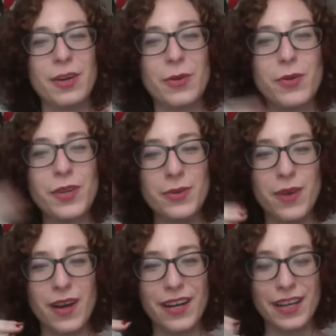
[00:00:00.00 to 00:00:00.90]
you
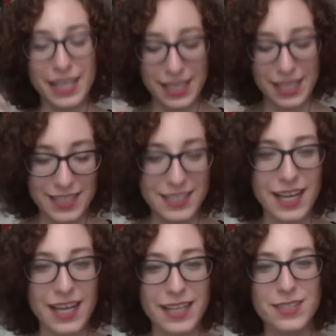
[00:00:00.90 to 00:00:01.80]
are
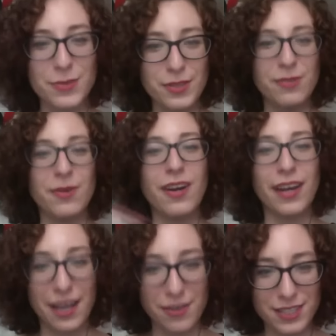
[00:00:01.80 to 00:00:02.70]
inside is who you are
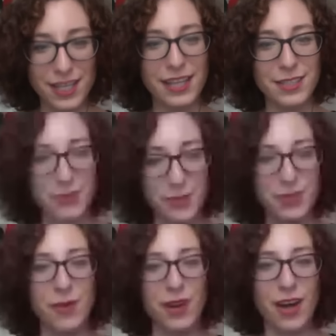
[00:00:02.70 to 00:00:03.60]
outside is who
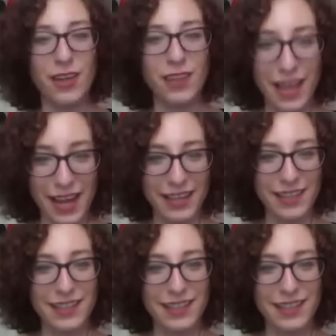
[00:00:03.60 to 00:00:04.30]
you are online.